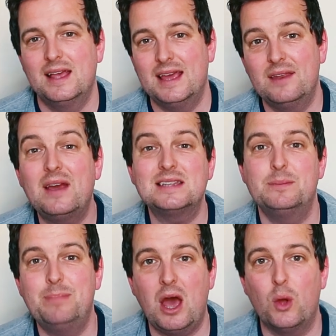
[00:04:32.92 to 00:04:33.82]
And if I had
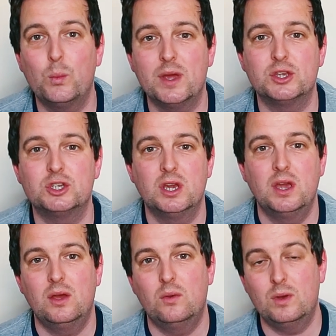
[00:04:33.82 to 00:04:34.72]
to bet on which
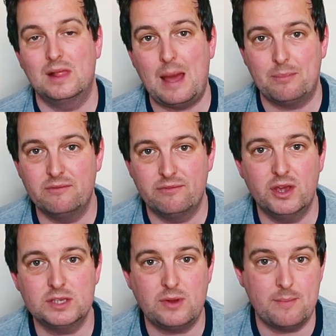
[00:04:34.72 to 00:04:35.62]
will happen
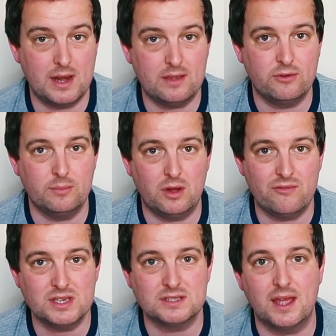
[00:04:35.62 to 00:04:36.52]
first, Premier League football
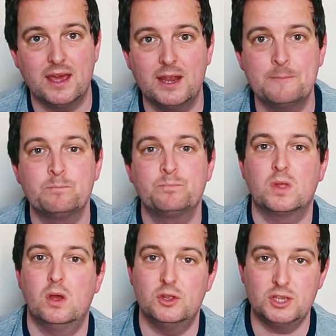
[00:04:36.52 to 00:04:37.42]
restarting
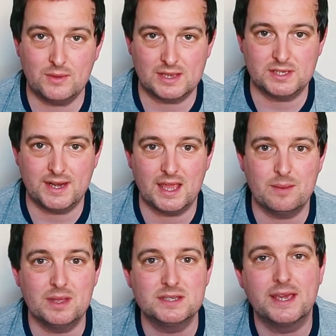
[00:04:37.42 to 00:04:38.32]
or Newcastle
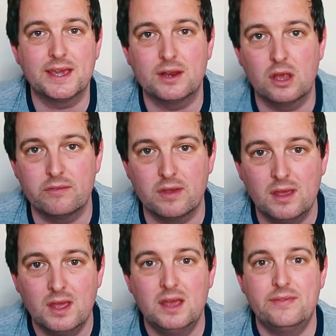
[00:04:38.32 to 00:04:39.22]
United being taken over,
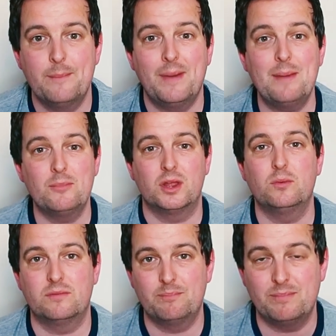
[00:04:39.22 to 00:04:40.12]
then my money
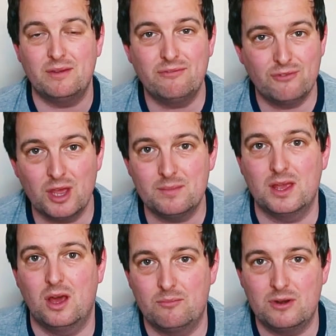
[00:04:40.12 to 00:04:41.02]
would be
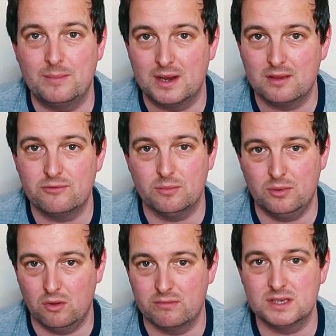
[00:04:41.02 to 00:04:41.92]
firmly on Premier League
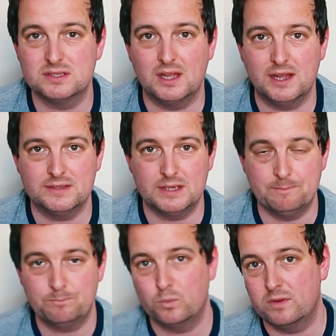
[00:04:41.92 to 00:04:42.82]
football restarting.
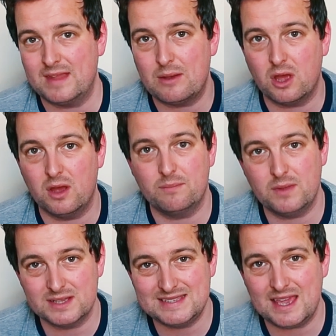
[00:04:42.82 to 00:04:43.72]
We've now got
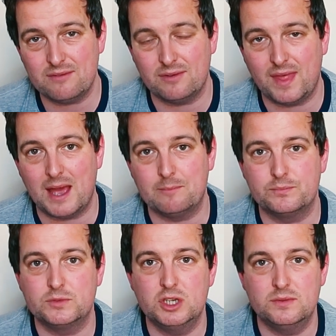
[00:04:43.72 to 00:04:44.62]
a date for that,
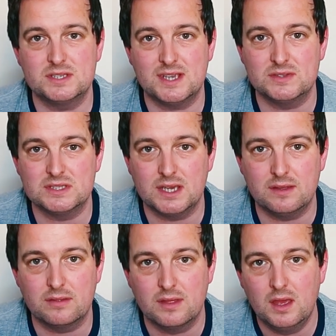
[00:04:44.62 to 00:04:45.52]
June the
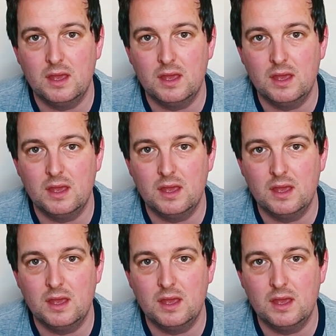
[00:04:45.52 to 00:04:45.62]
17th.